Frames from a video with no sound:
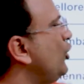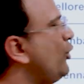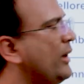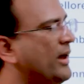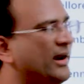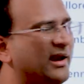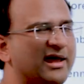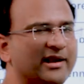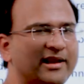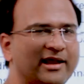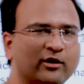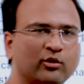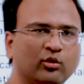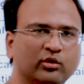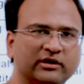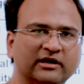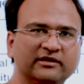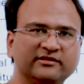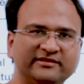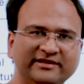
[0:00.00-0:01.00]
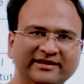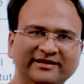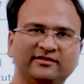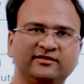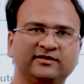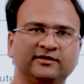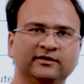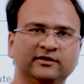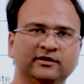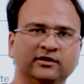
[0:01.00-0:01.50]
no nri quota
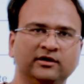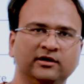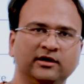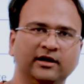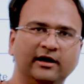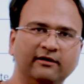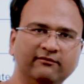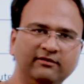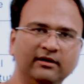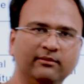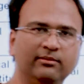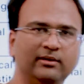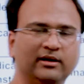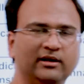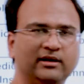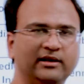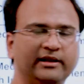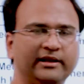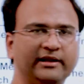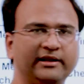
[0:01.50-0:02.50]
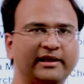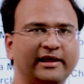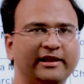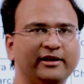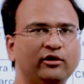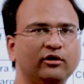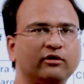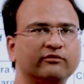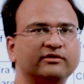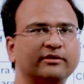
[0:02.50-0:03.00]
seats available in
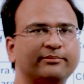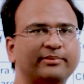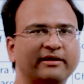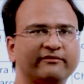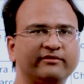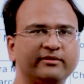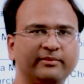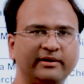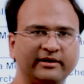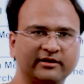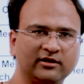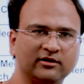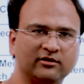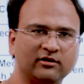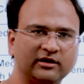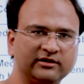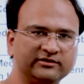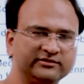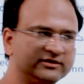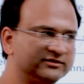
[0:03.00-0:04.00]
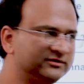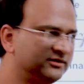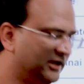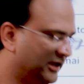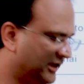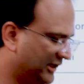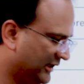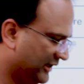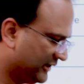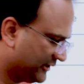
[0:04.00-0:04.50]
any of the private medical colleges
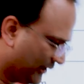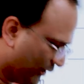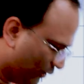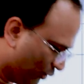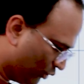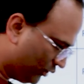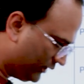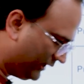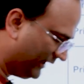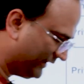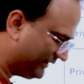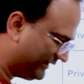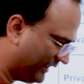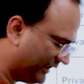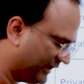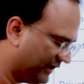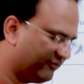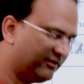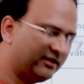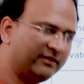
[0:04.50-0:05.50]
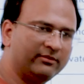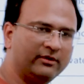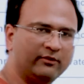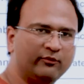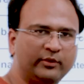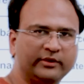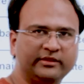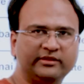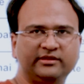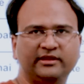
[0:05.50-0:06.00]
the only thing available
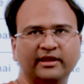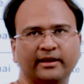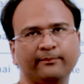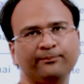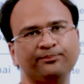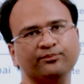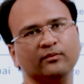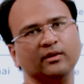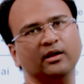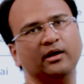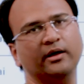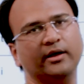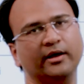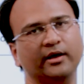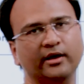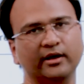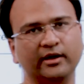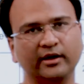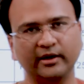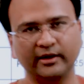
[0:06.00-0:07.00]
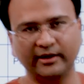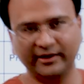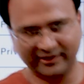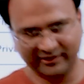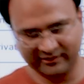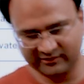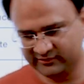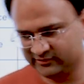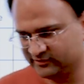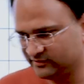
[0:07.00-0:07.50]
with them
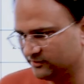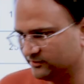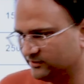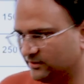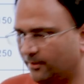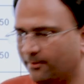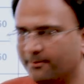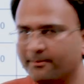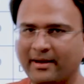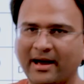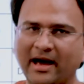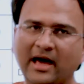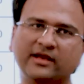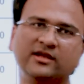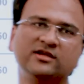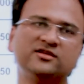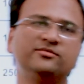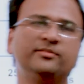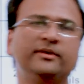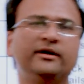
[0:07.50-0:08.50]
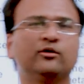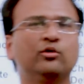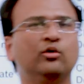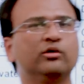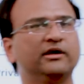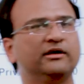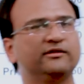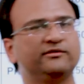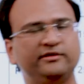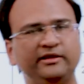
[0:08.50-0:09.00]
is the management
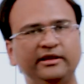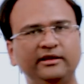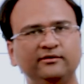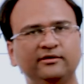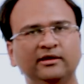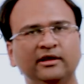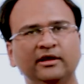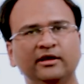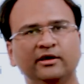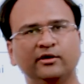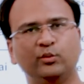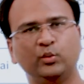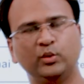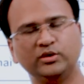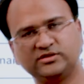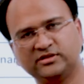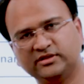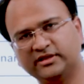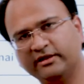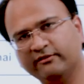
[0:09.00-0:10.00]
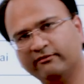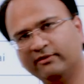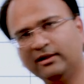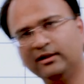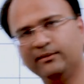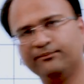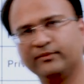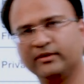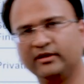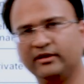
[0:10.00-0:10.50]
quota seats which they
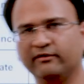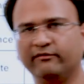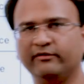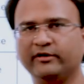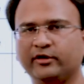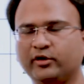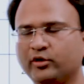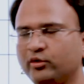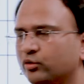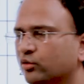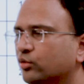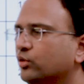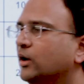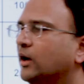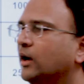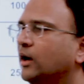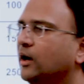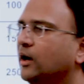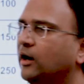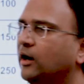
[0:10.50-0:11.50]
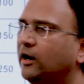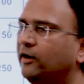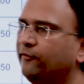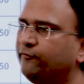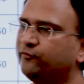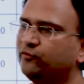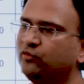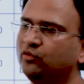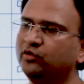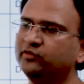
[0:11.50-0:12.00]
will give it to you.
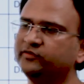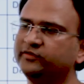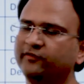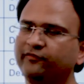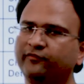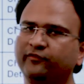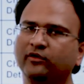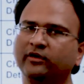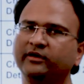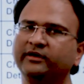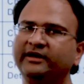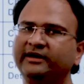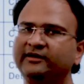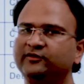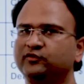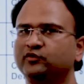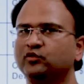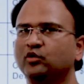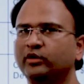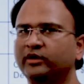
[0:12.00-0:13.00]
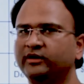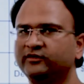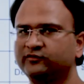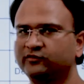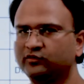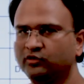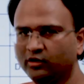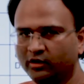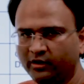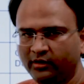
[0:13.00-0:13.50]
Of course, if your NEET score is
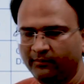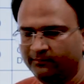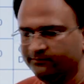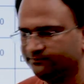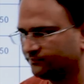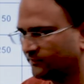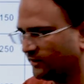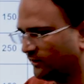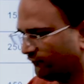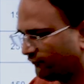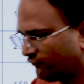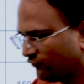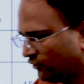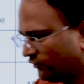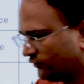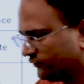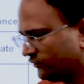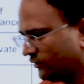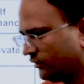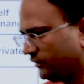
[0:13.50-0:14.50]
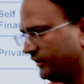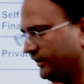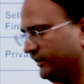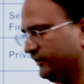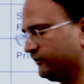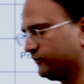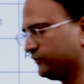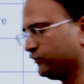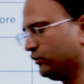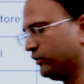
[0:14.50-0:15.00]
good, of course, your
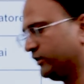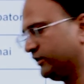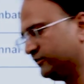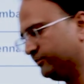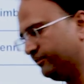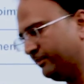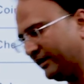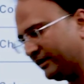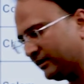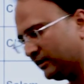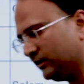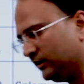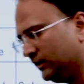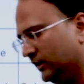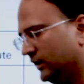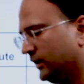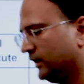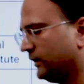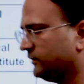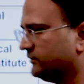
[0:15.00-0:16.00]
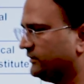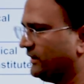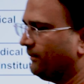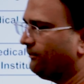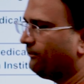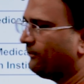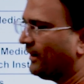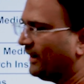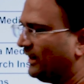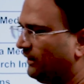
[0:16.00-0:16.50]
NEET score is better, they
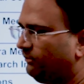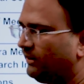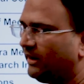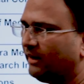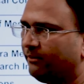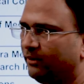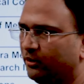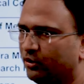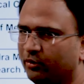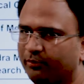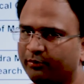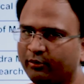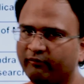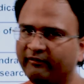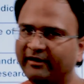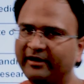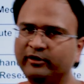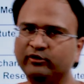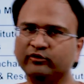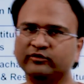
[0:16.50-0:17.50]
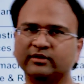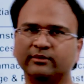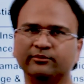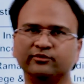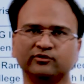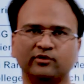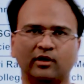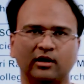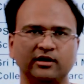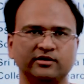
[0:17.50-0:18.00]
might be able to provide you some
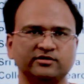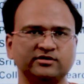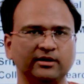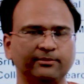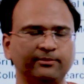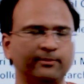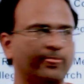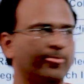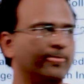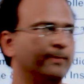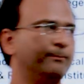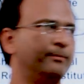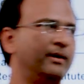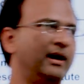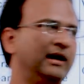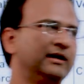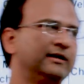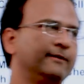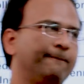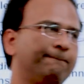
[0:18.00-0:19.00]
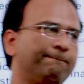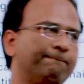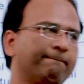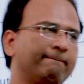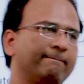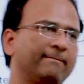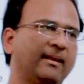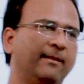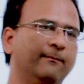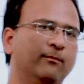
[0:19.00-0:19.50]
scholarship, but
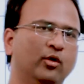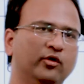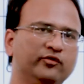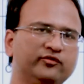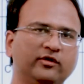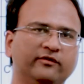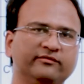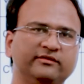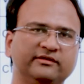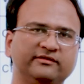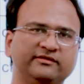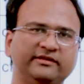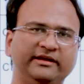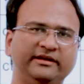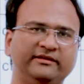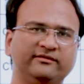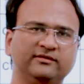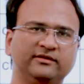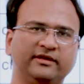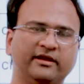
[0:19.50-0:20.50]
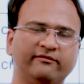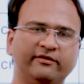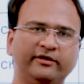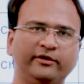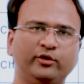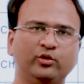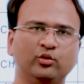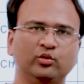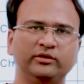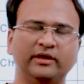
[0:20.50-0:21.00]
most of the seats
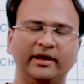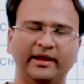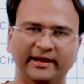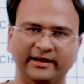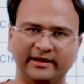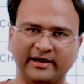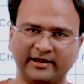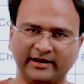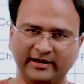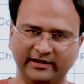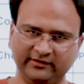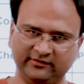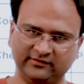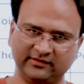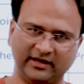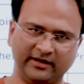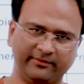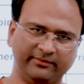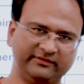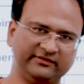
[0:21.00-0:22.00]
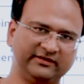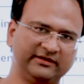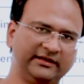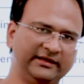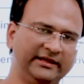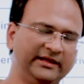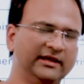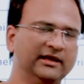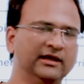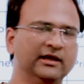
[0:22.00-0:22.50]
given to the NRIs are
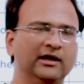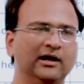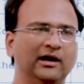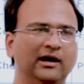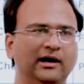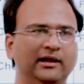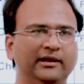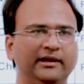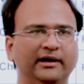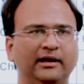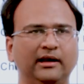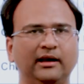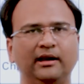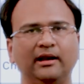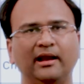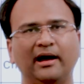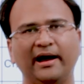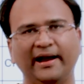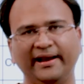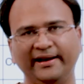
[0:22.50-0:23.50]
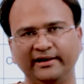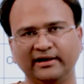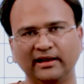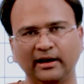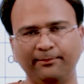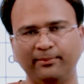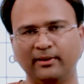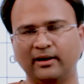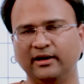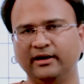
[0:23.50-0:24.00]
basically a little hiked
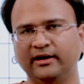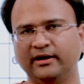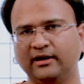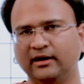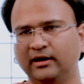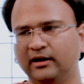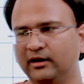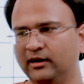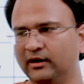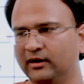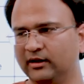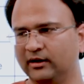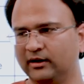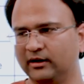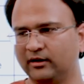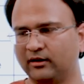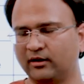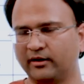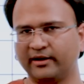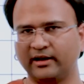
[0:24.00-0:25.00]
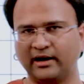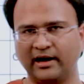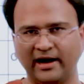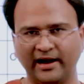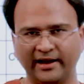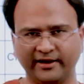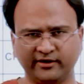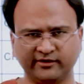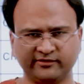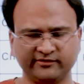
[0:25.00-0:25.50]
up, a little uh, on a
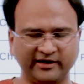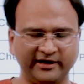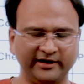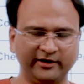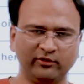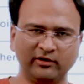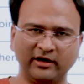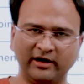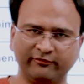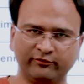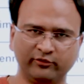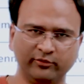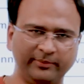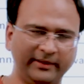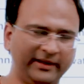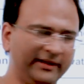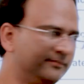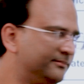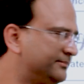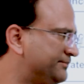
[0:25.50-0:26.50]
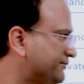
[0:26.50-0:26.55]
higher side you have to pay.